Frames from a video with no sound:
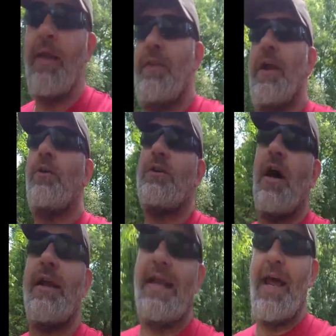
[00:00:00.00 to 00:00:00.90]
They don't
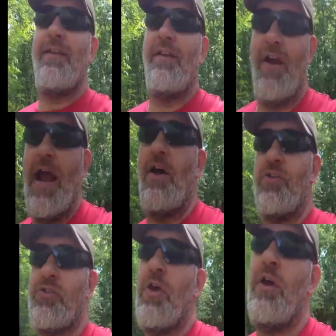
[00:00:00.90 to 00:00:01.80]
get out of their
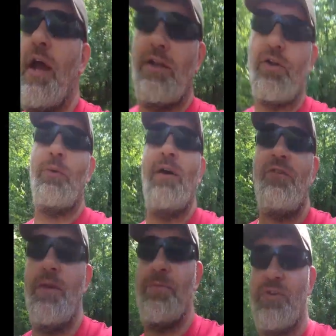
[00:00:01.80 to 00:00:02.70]
house and look around
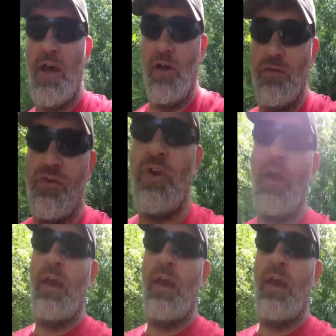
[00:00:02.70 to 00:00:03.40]
for themselves.